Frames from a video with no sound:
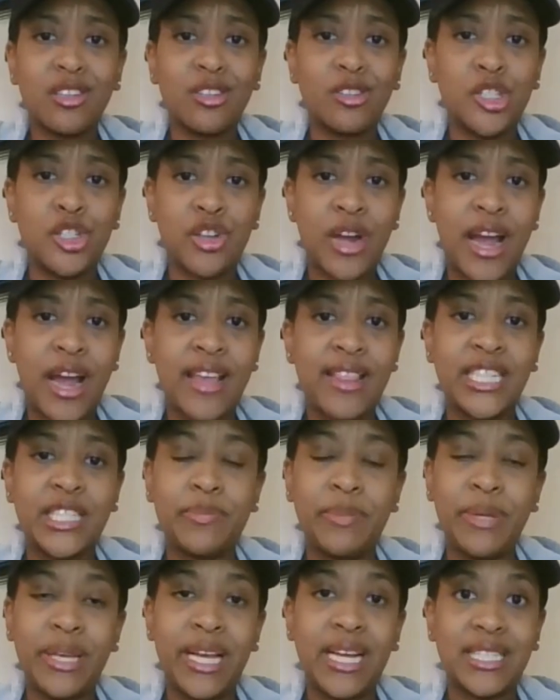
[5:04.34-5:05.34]
a little dry,
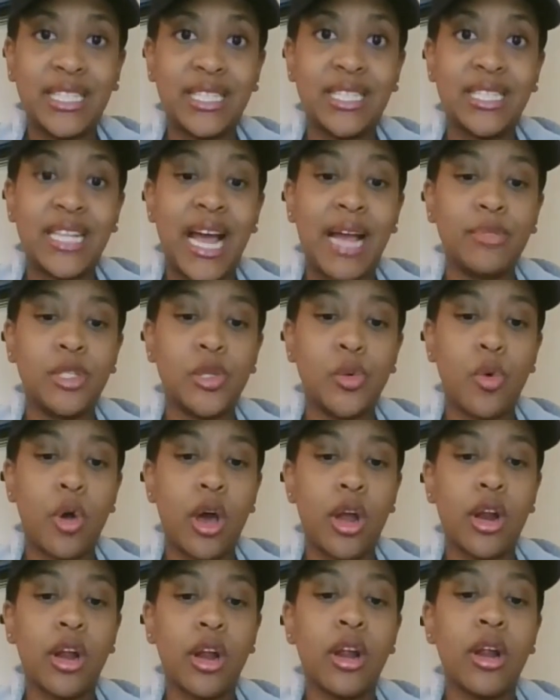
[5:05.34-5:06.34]
that's because it's time to
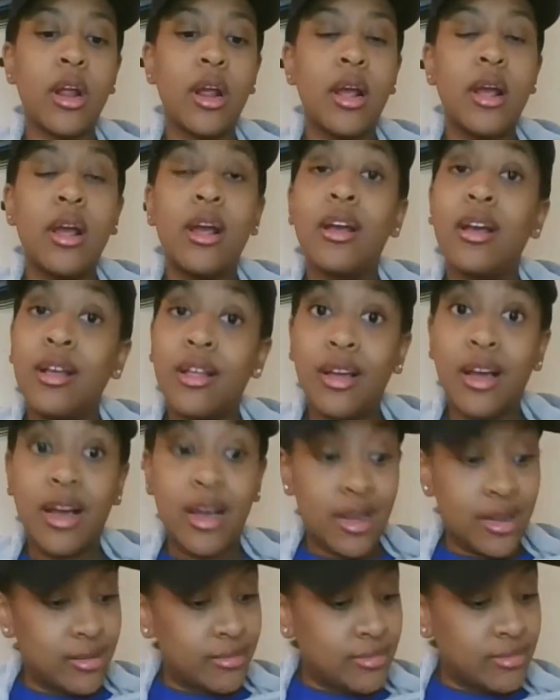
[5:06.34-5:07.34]
water
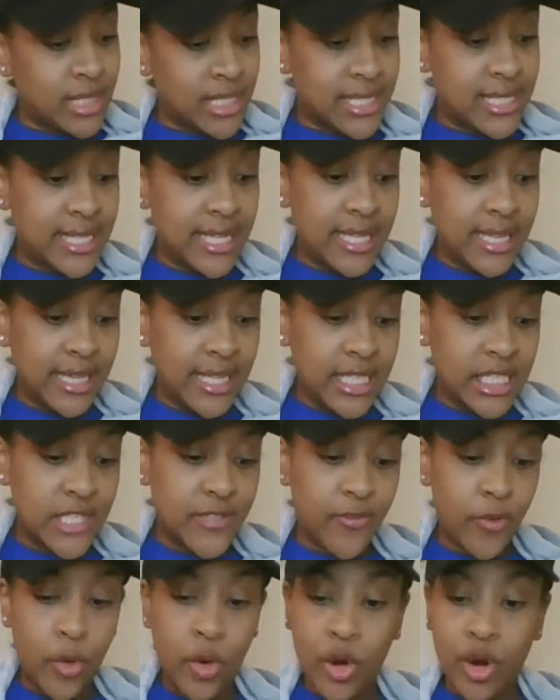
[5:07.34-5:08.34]
the seedlings
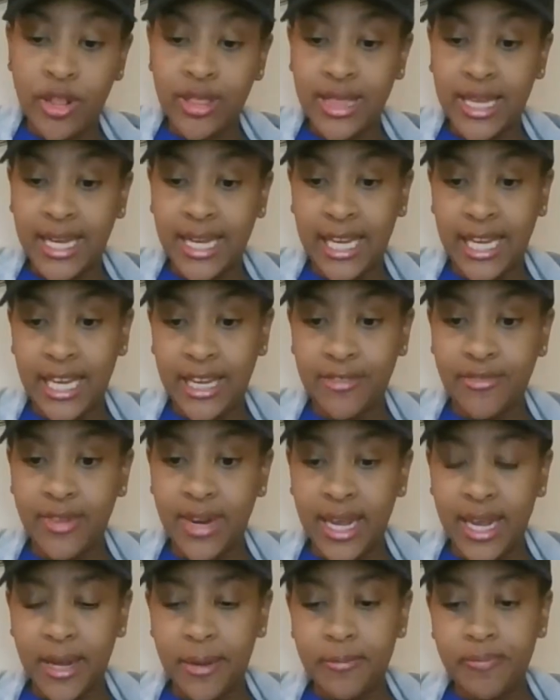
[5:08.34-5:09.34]
for the
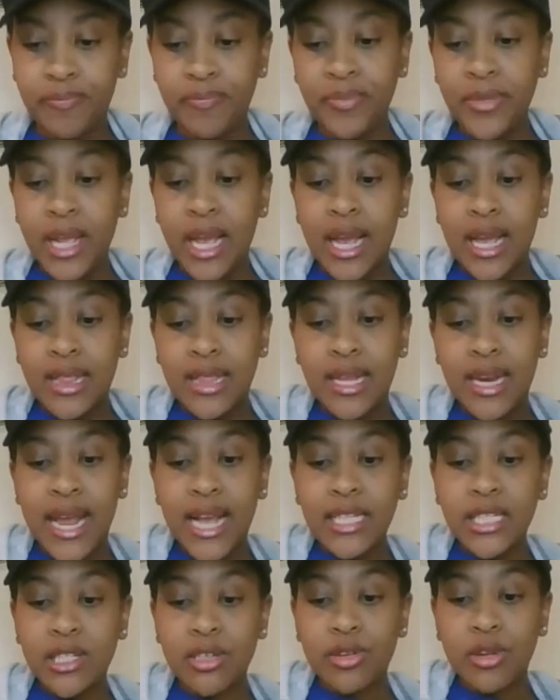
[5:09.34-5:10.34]
evening. The
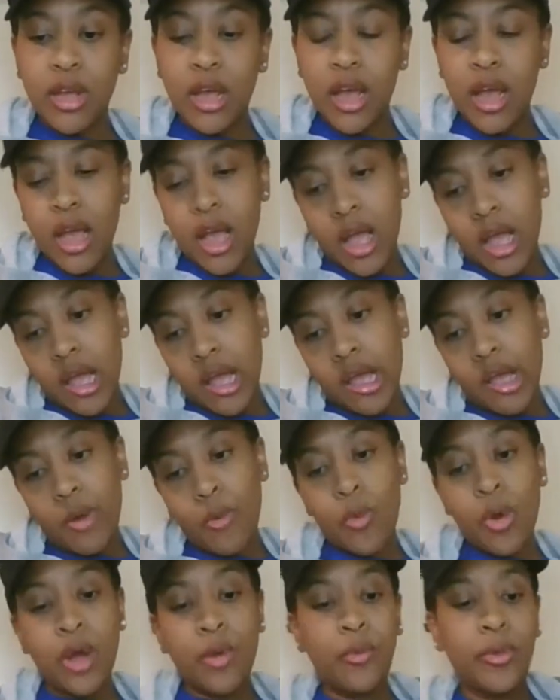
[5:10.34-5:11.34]
next
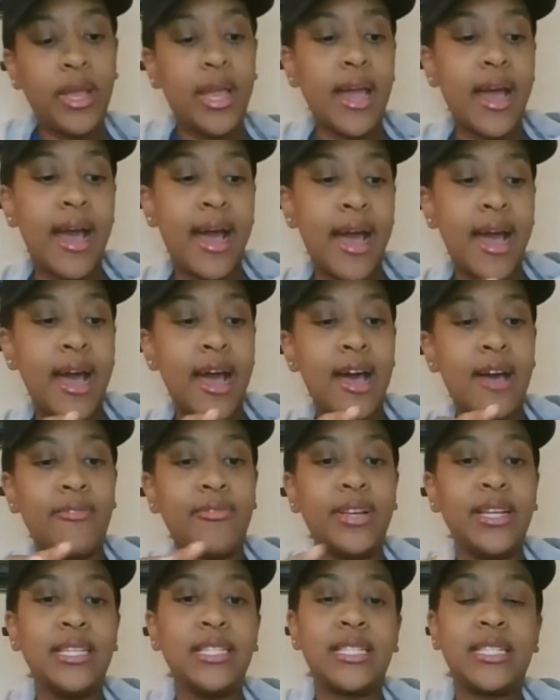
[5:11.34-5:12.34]
one we have
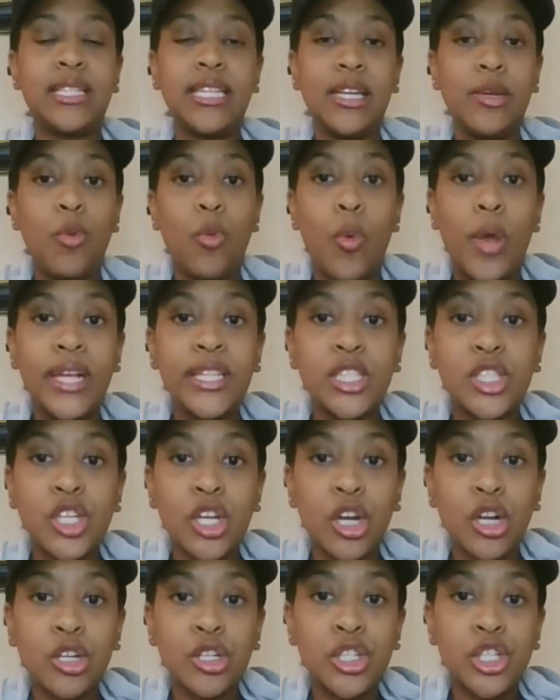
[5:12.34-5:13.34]
is the
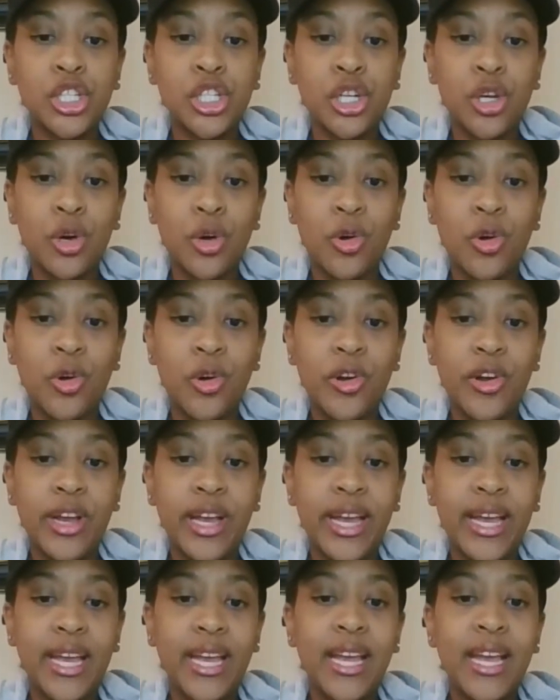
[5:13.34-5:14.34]
winter
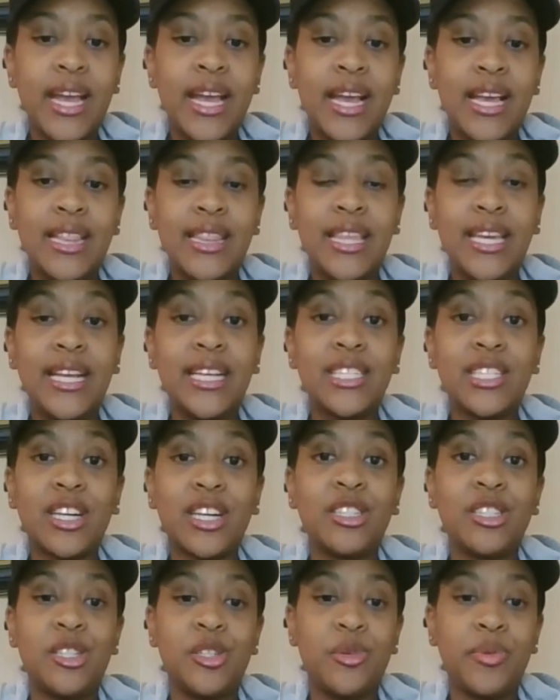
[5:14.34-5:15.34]
choy. These
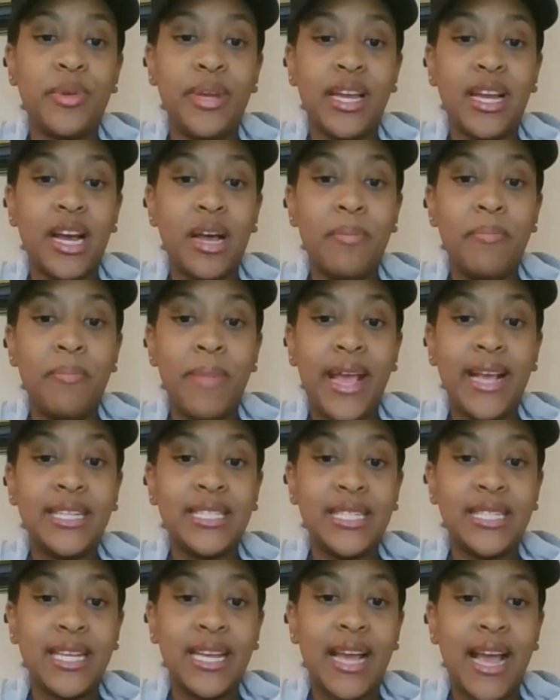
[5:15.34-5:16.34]
are doing
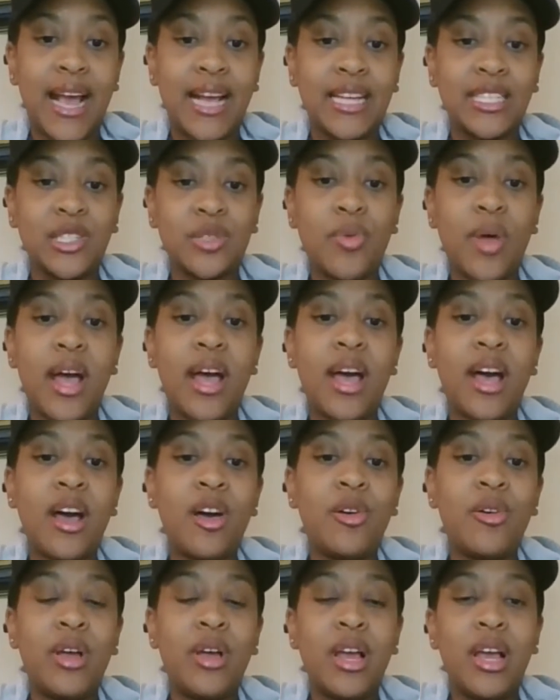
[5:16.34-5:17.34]
amazing as
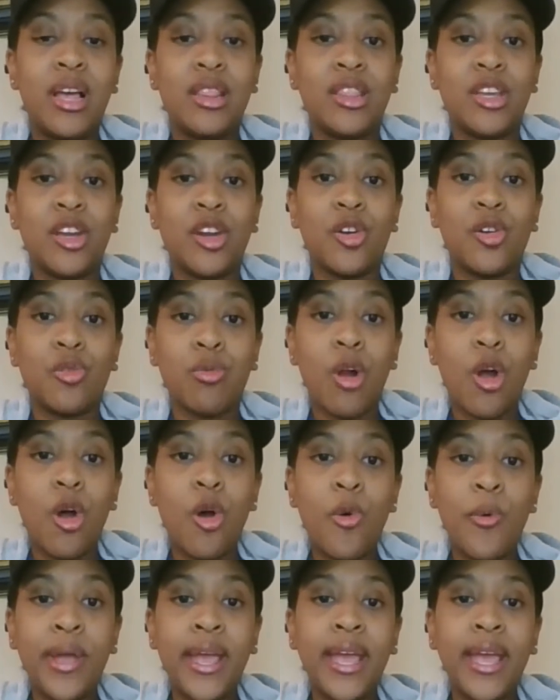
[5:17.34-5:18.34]
well. They're
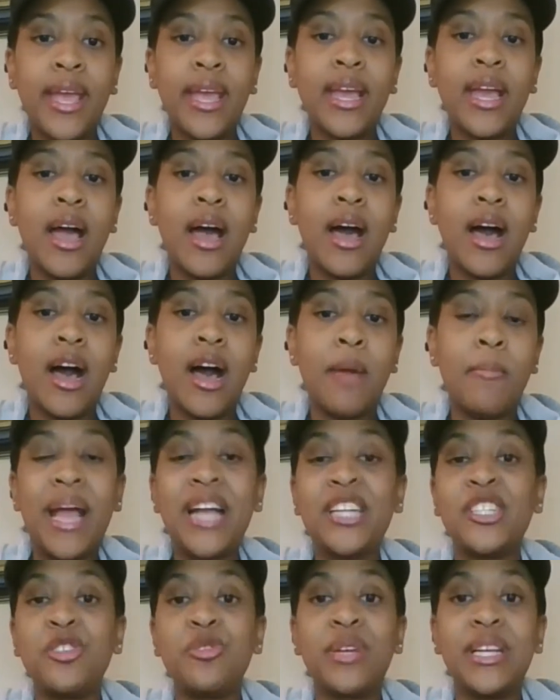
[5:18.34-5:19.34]
growing.
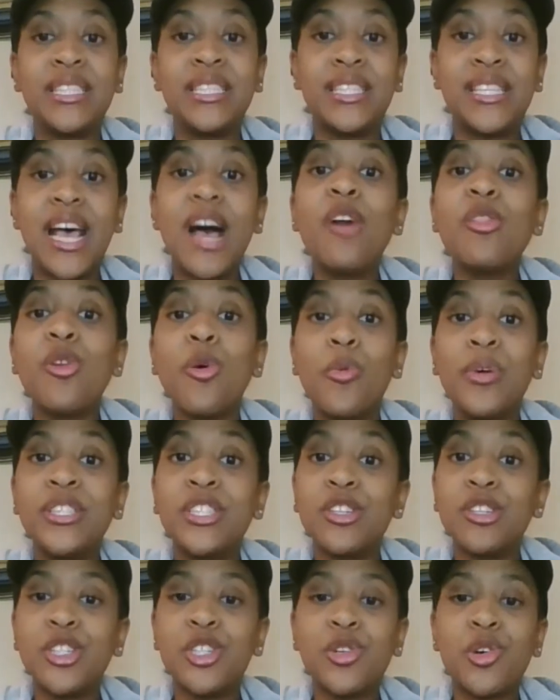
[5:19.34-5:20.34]
As you can tell, the
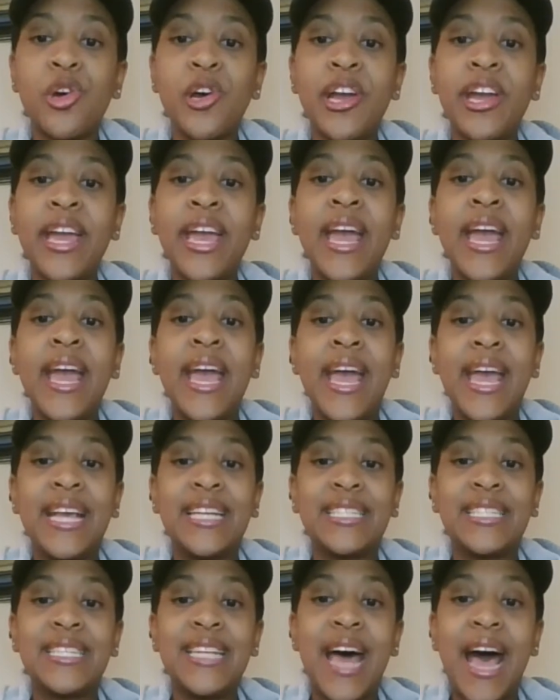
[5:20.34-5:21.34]
winter choy
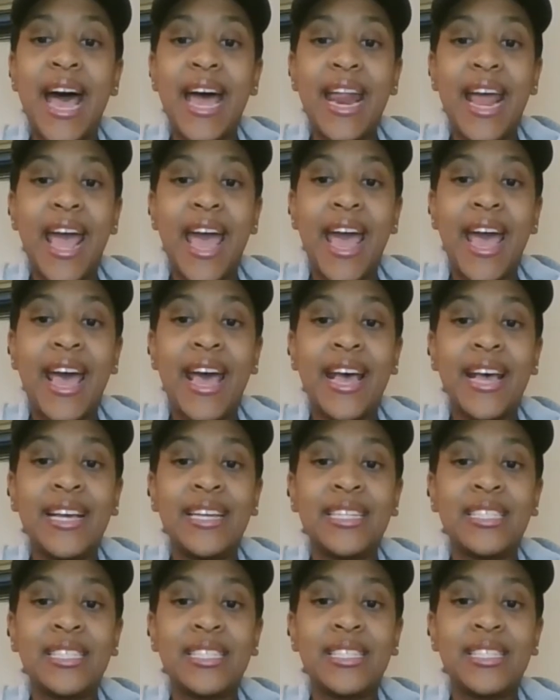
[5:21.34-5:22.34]
is not
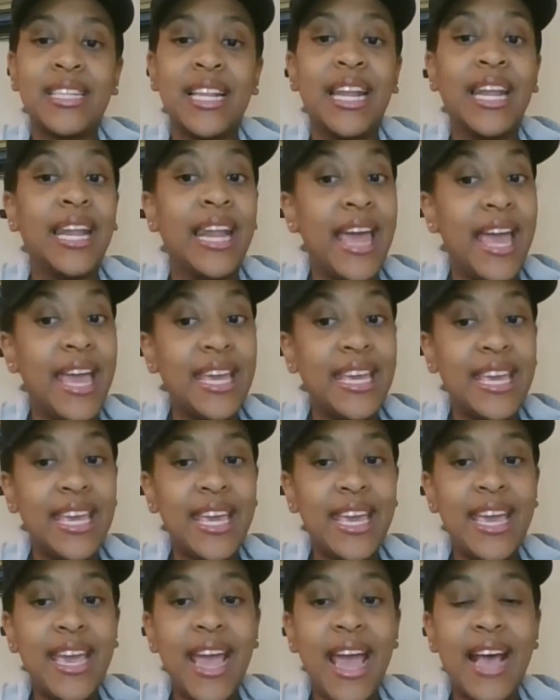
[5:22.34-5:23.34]
as
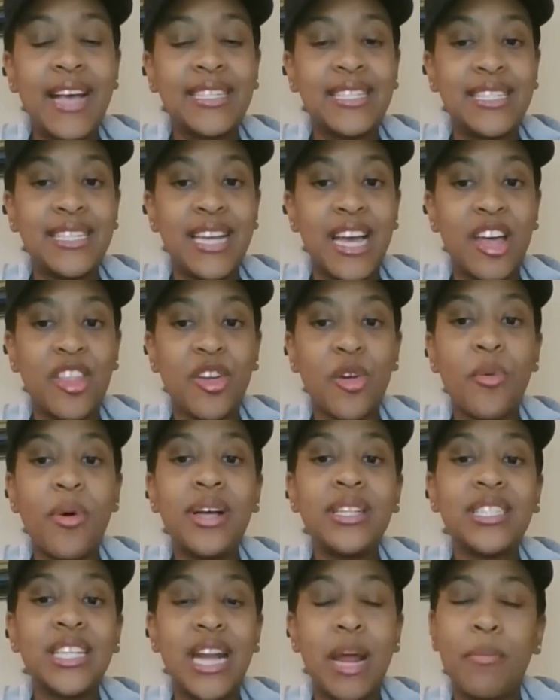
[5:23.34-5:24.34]
leggy as the other
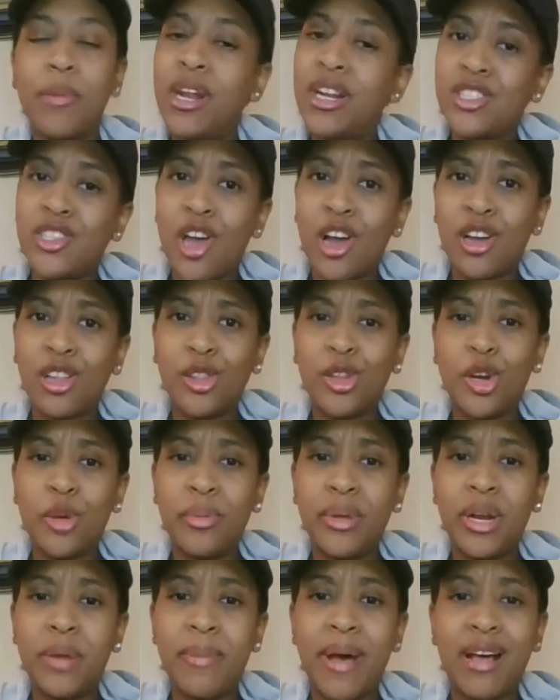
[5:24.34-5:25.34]
ones, and I'm going to talk a little
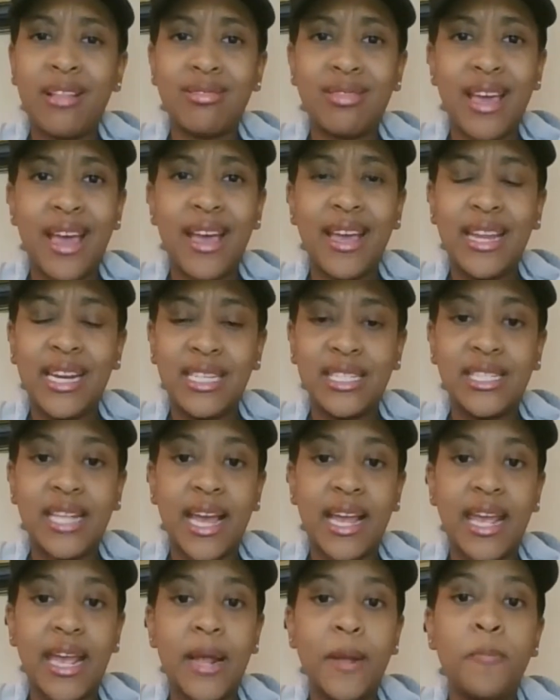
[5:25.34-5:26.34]
bit about that in a
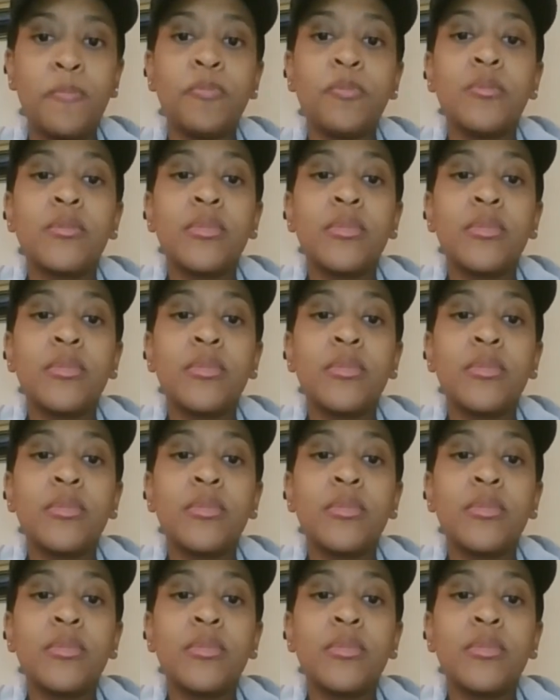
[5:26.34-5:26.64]
second.